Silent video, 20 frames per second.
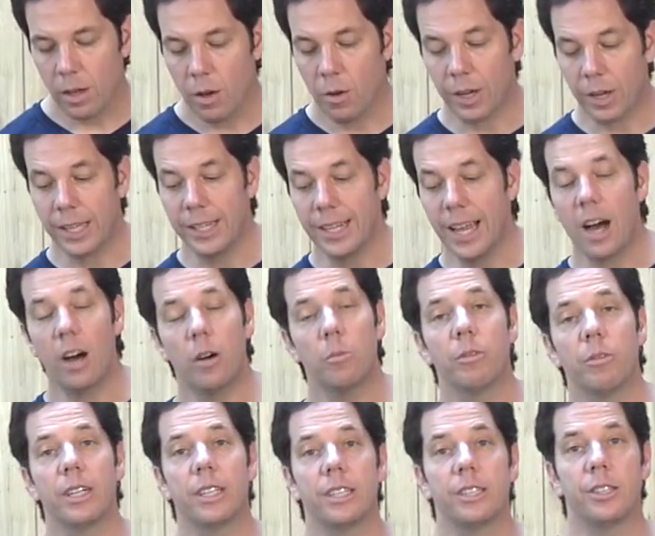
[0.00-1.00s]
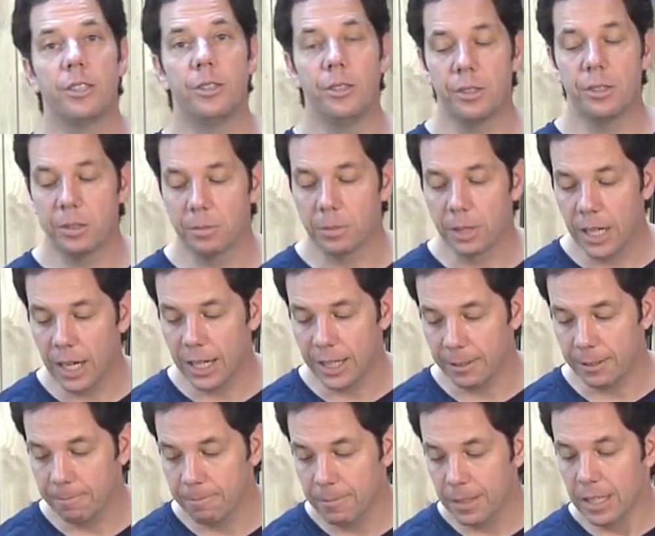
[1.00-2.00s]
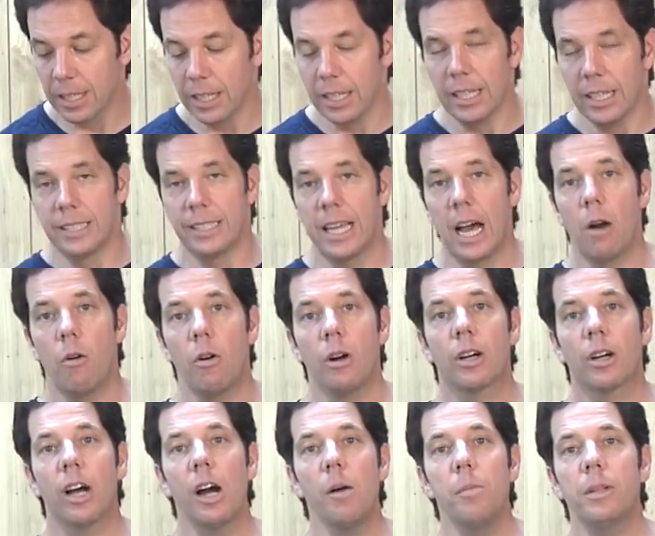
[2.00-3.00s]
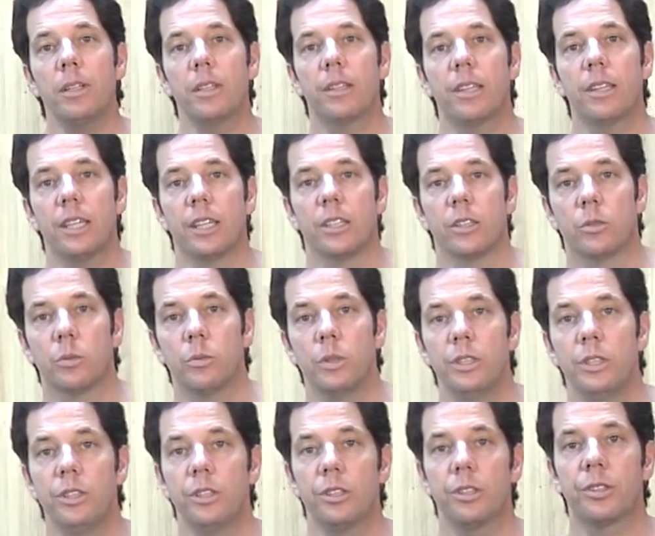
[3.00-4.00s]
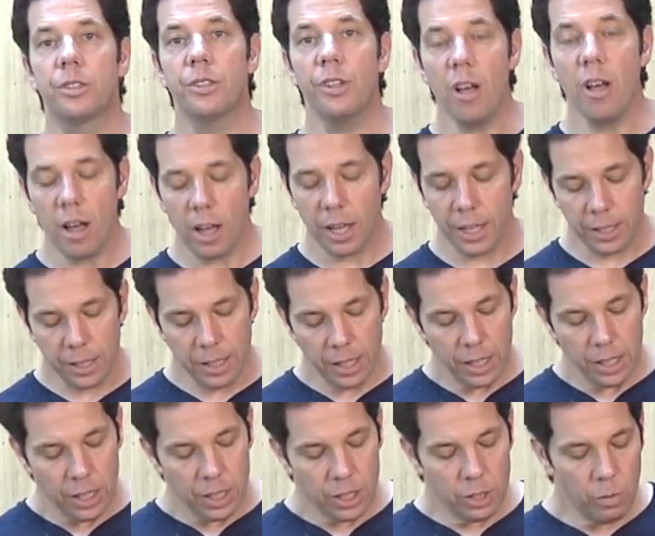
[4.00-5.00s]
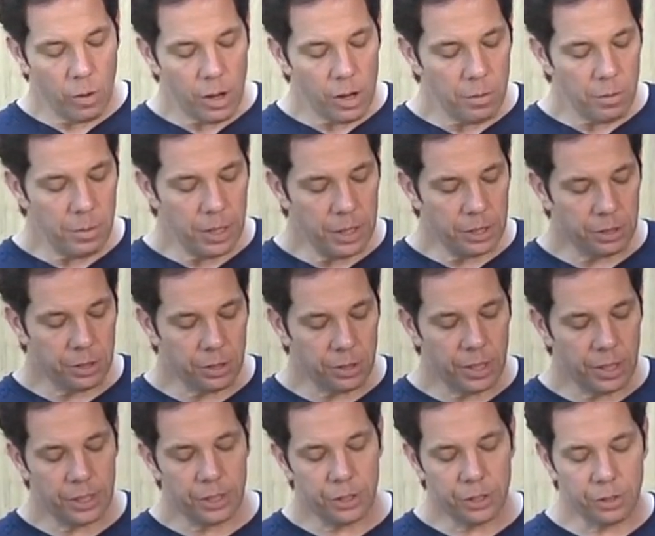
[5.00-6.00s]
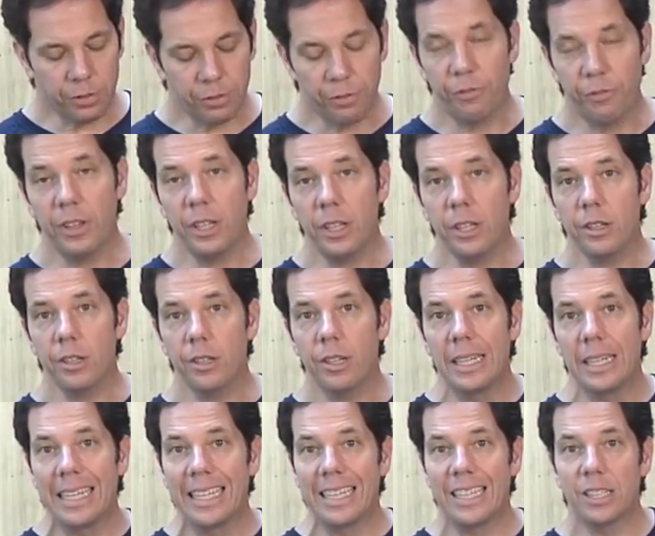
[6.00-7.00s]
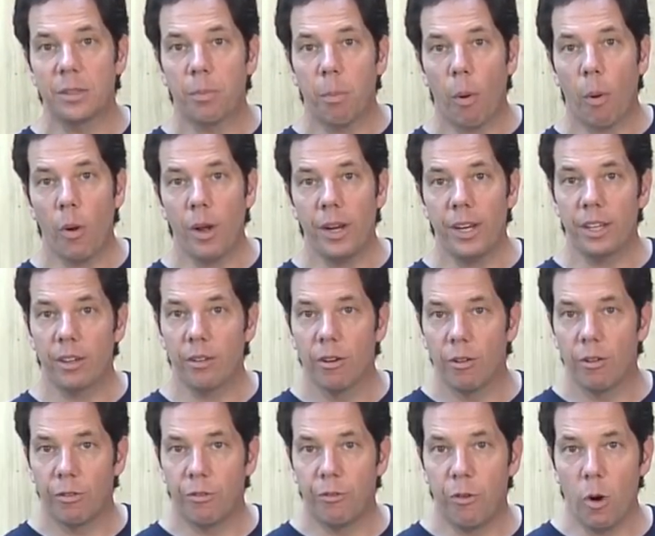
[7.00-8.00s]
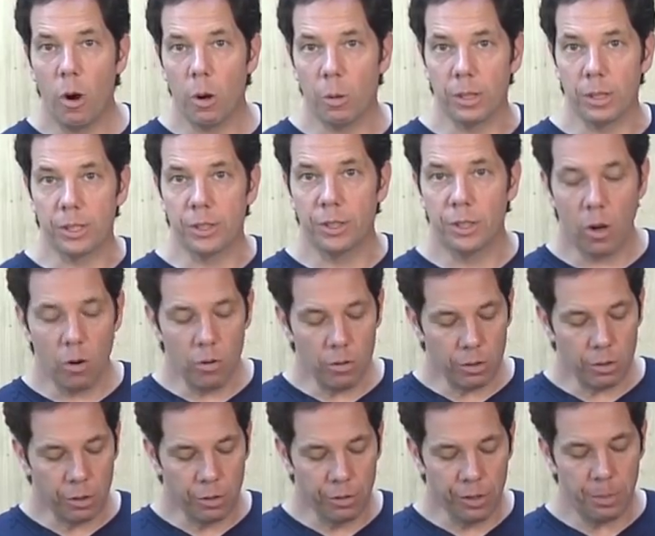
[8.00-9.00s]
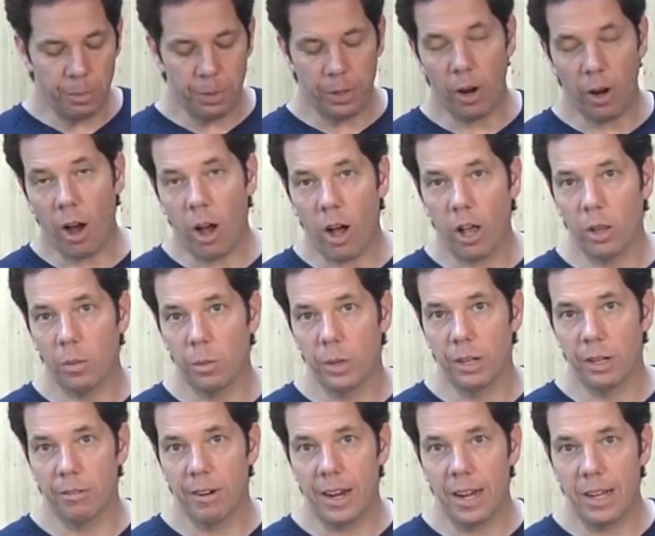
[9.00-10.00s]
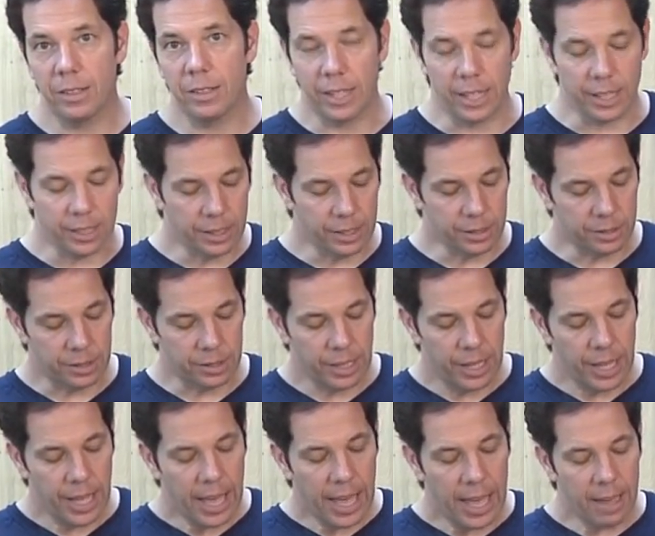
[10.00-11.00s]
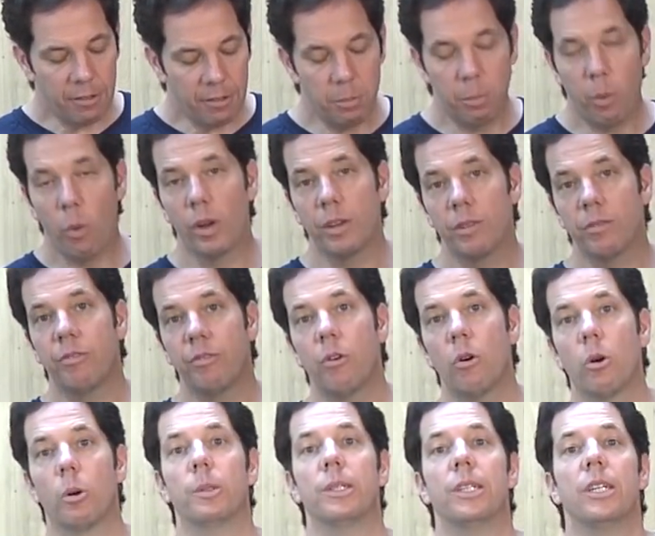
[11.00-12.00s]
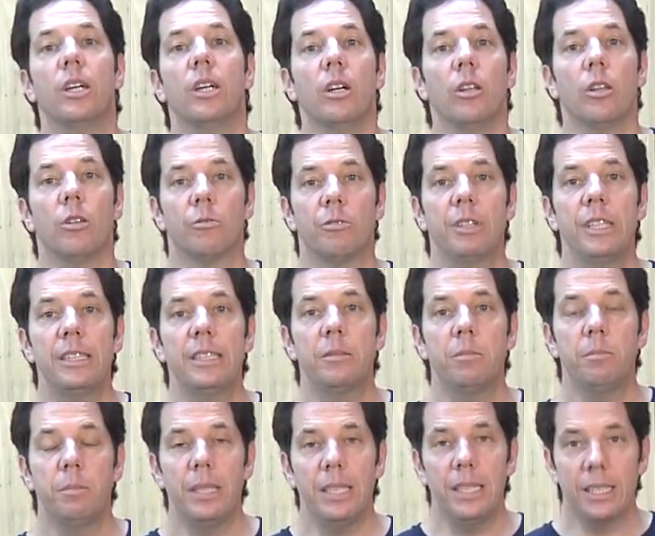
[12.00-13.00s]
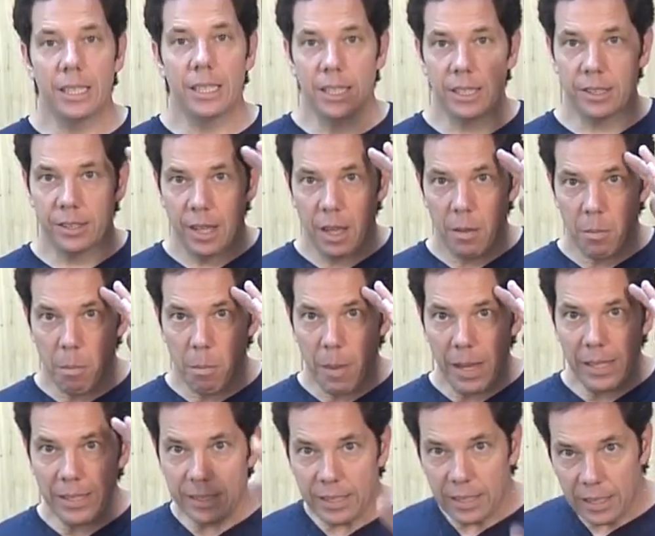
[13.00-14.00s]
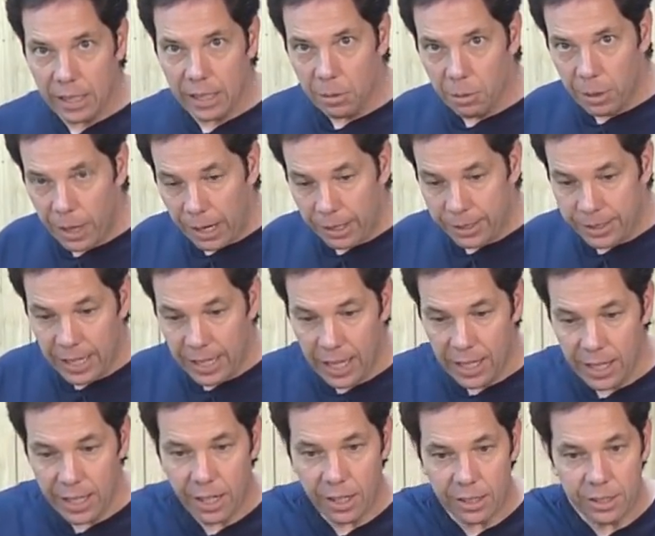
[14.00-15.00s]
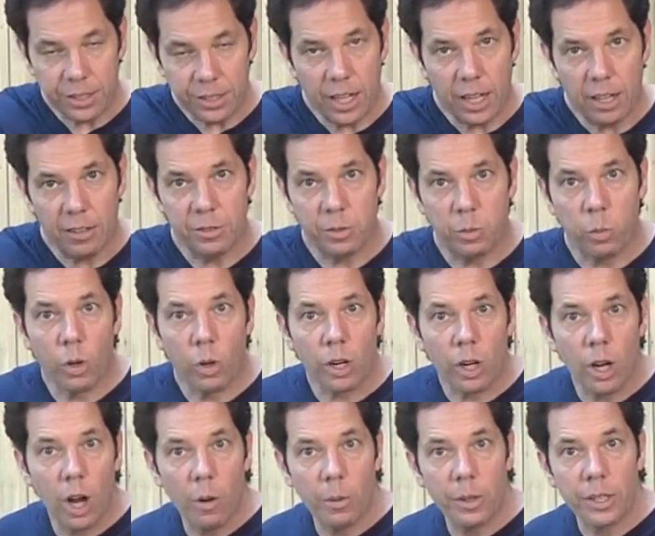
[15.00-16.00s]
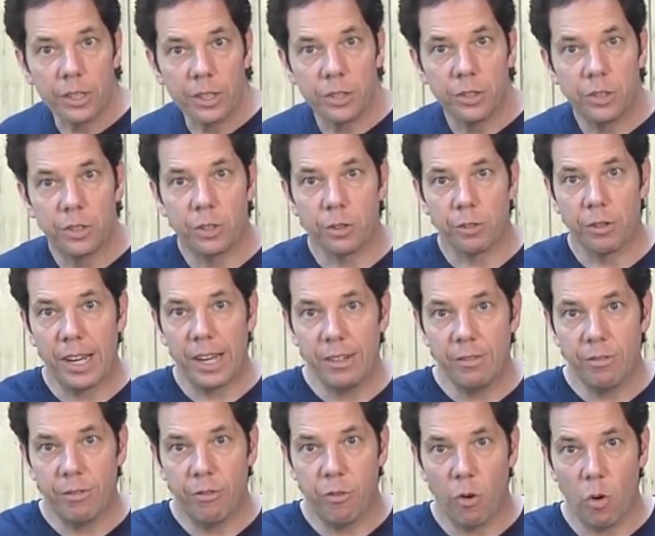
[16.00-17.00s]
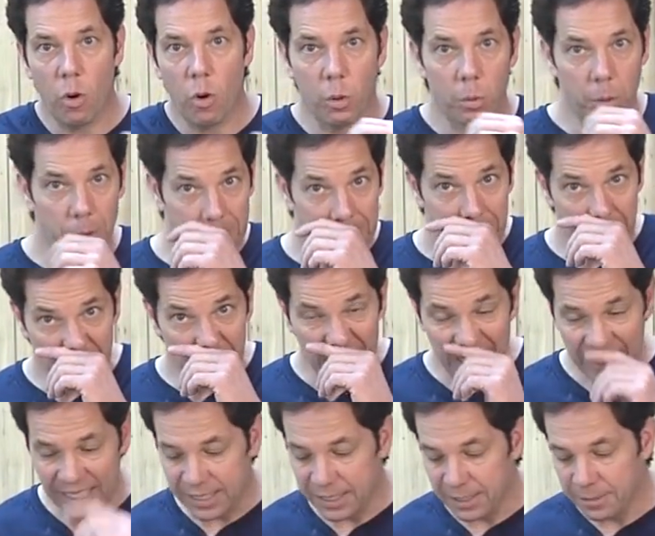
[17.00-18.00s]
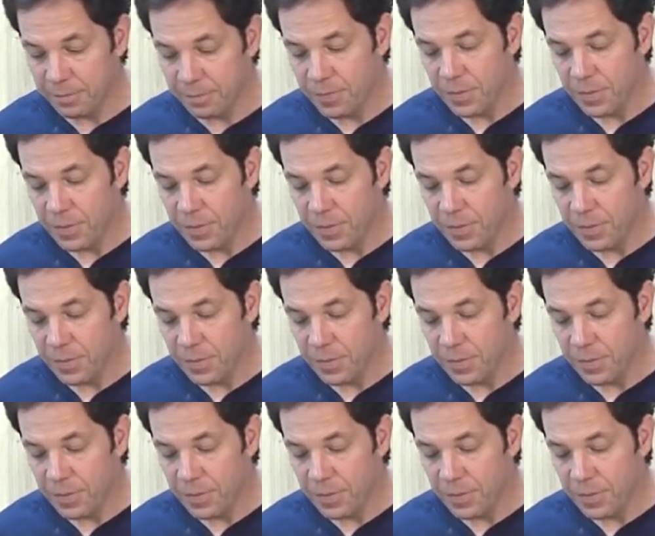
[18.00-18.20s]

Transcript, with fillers: Okay, now I'm ready to do some cutting. Now, a couple of things. When you're sawing, you want to make sure that your finger is pointing forward. Don't grip it all the way around like this. Have it point forward. The reason being is, mentally, we are telling ourselves we're going straight forward with it.